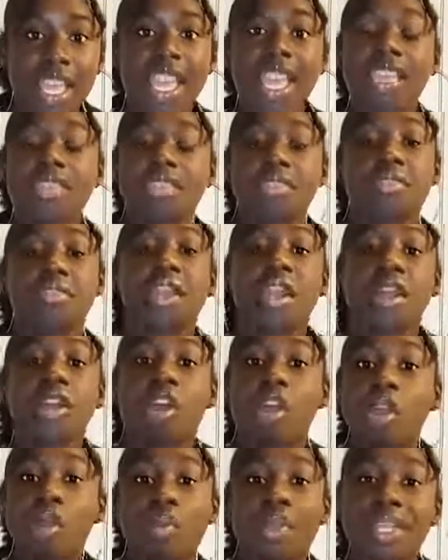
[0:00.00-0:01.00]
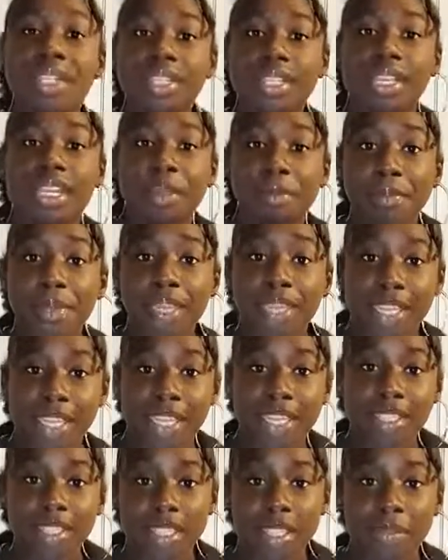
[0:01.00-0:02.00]
And they're not always going to be
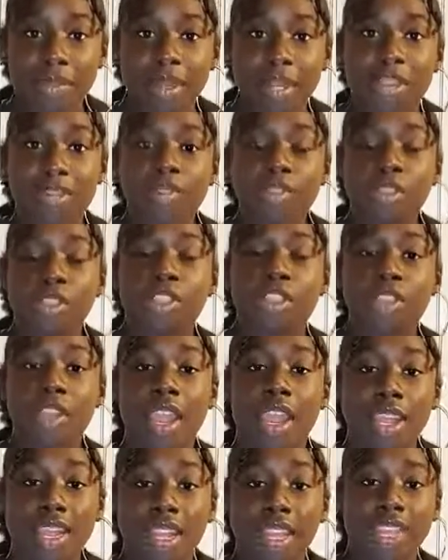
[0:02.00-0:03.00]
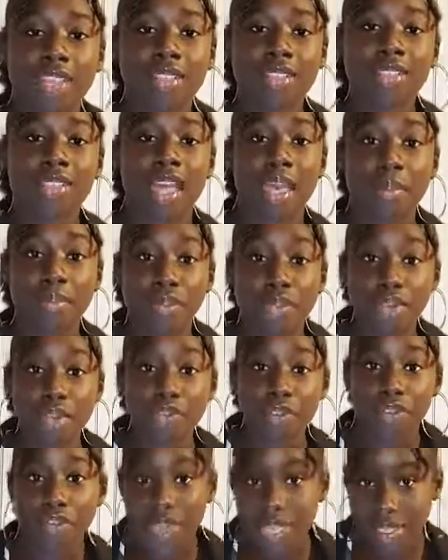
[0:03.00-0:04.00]
easy. But if you're trying to get to that
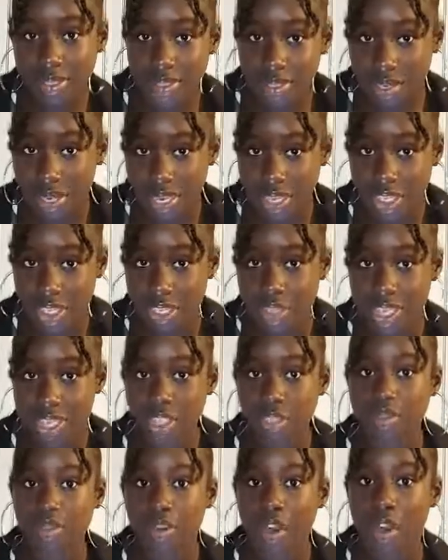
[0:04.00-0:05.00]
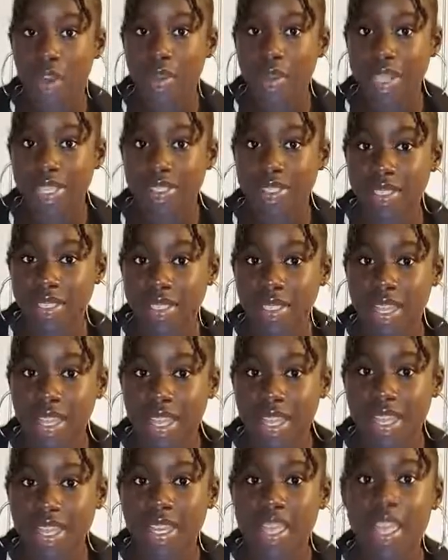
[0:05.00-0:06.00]
beautiful destination that you've always
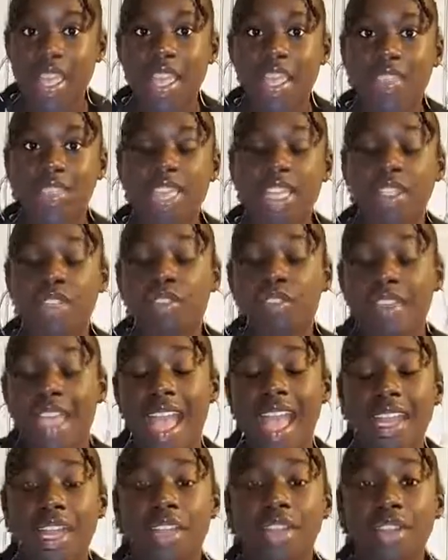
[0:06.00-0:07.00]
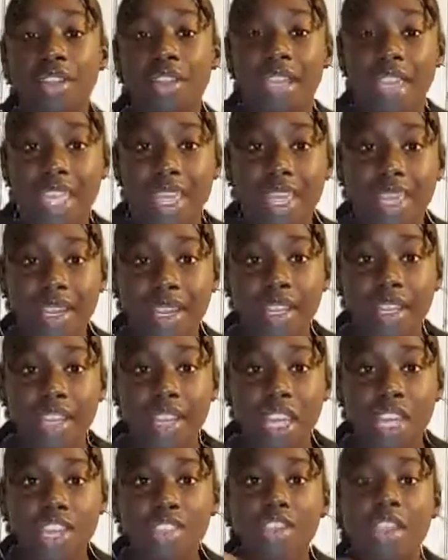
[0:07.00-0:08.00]
designed, that you've had in your head,
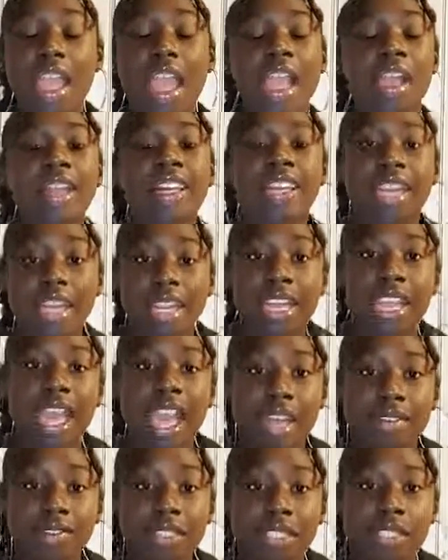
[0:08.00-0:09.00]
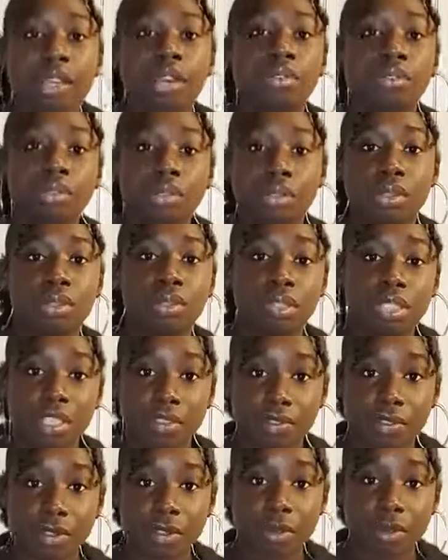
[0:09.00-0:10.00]
you're going to have to go through those
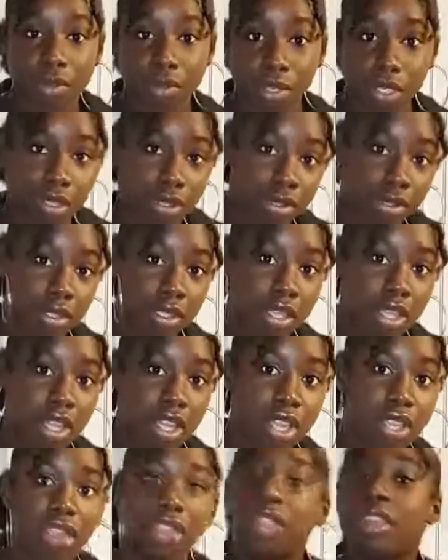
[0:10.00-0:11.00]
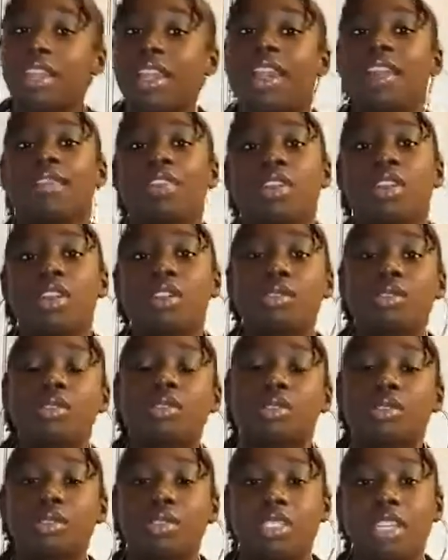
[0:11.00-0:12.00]
difficult roads. You're going to have to go through
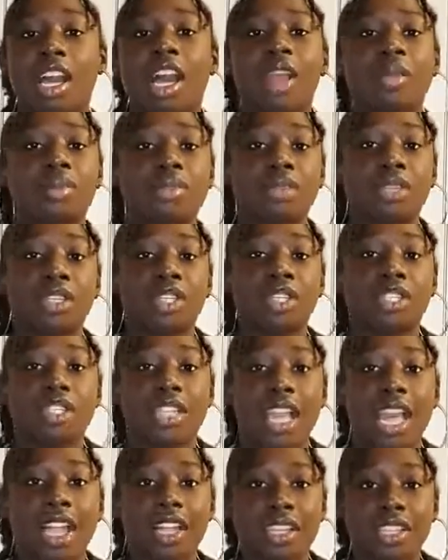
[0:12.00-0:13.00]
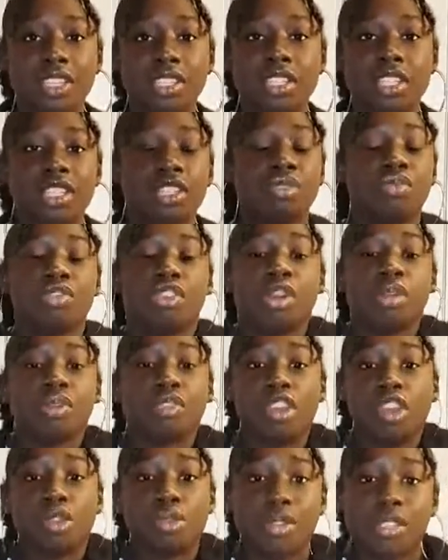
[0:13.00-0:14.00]
those times where you're challenged and you
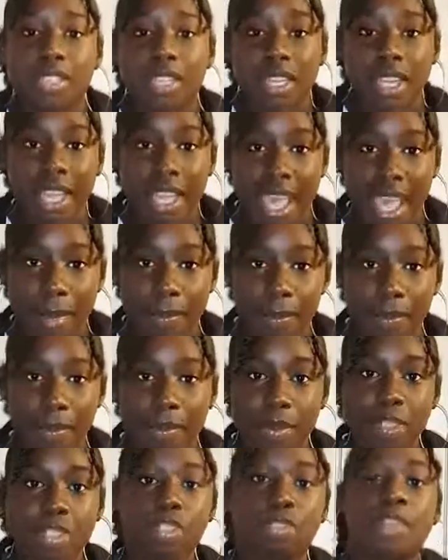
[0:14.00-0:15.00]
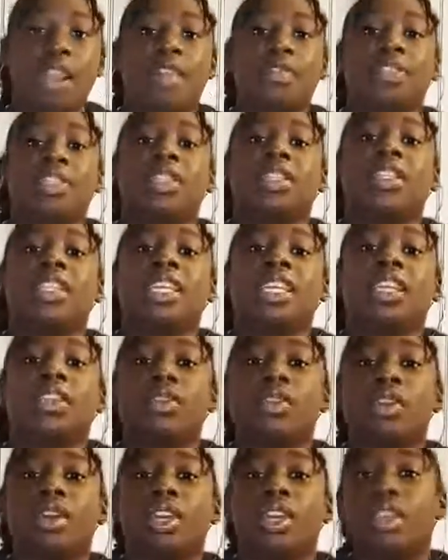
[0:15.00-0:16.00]
don't know what's going to happen, but you have to lean
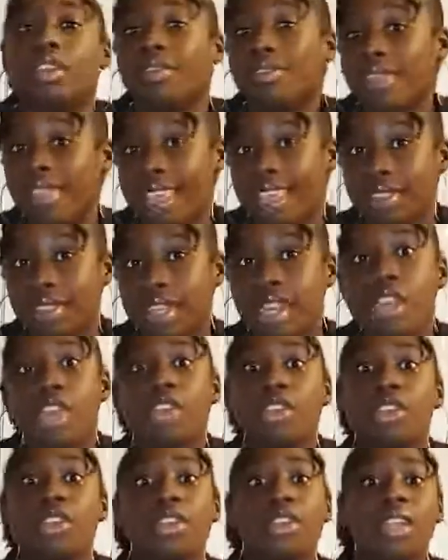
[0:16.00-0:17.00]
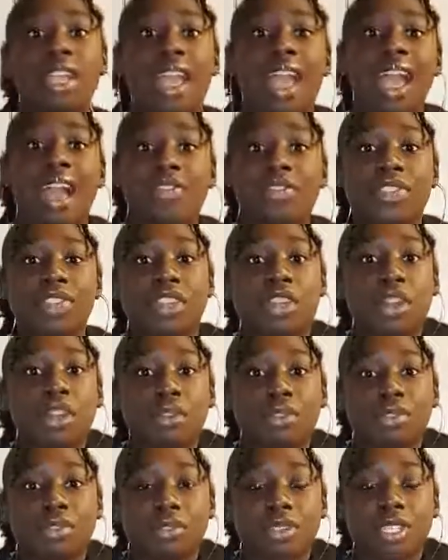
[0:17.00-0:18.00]
on your faith. You're going to have to
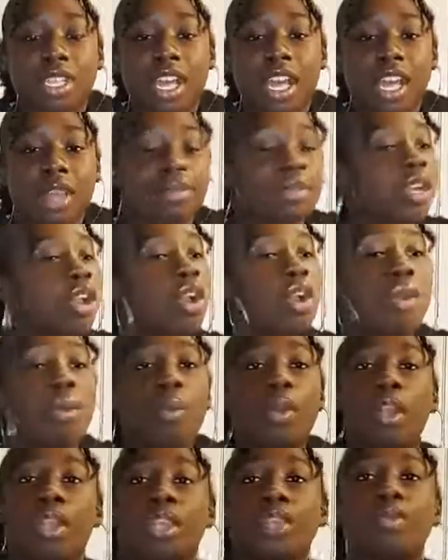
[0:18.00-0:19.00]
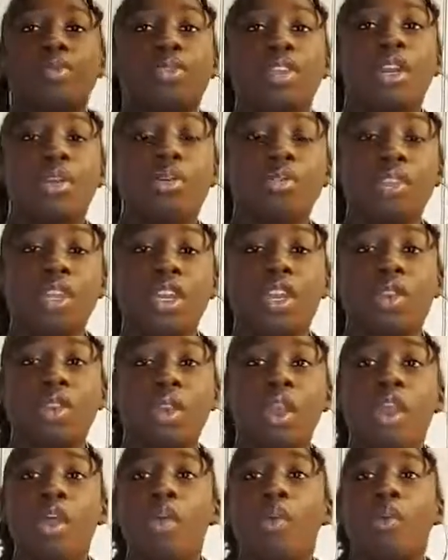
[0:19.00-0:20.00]
go through times where you don't
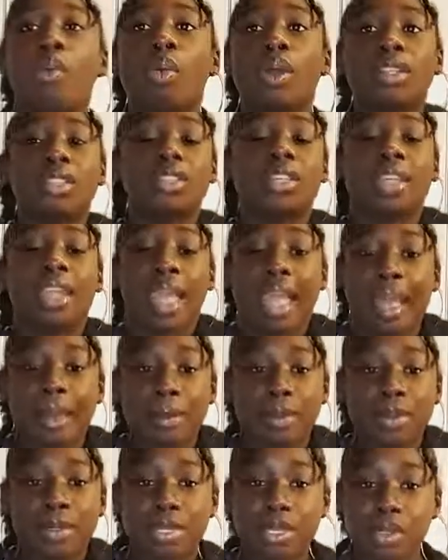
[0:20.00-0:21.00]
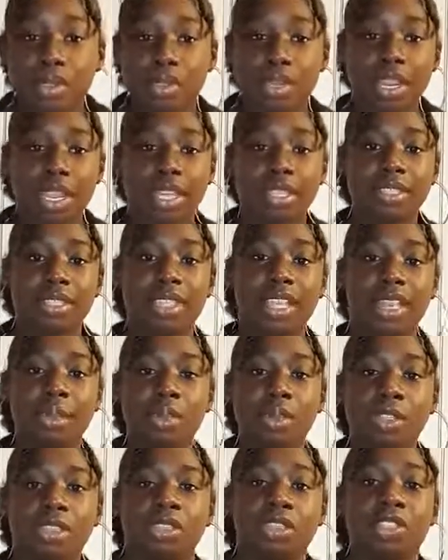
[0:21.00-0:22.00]
know what's going to happen to you the next day,
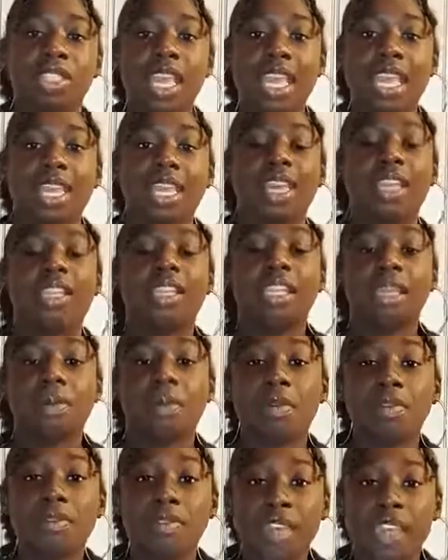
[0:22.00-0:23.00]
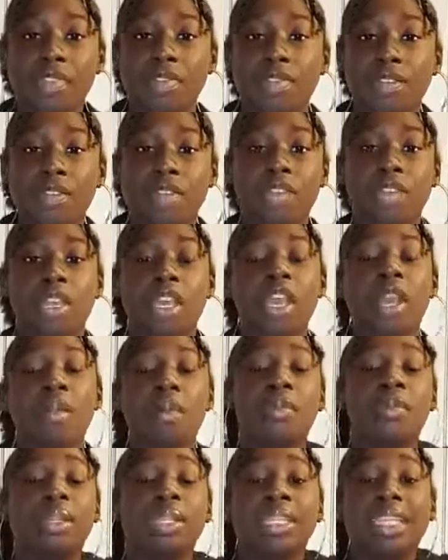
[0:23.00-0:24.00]
but you're taking a leap of faith. You're
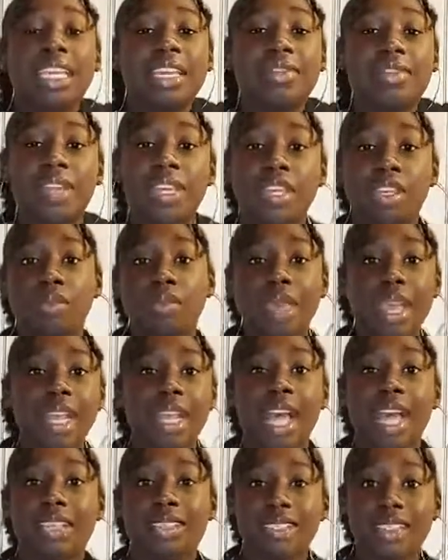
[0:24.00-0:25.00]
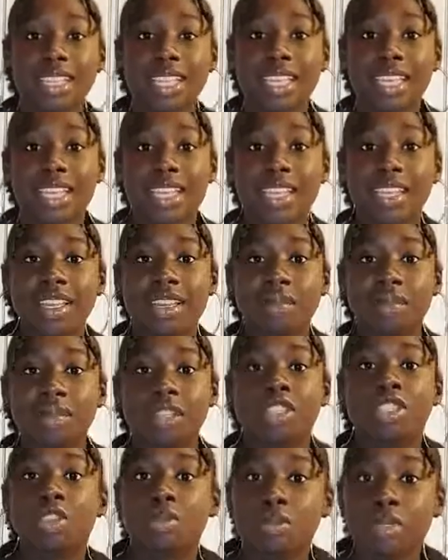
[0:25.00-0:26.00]
believing. You may not see it,
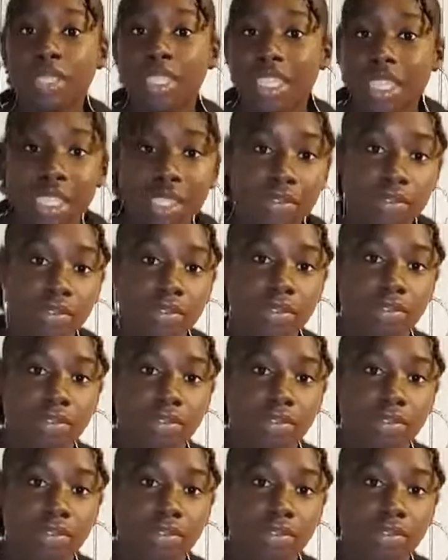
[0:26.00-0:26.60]
but you believe.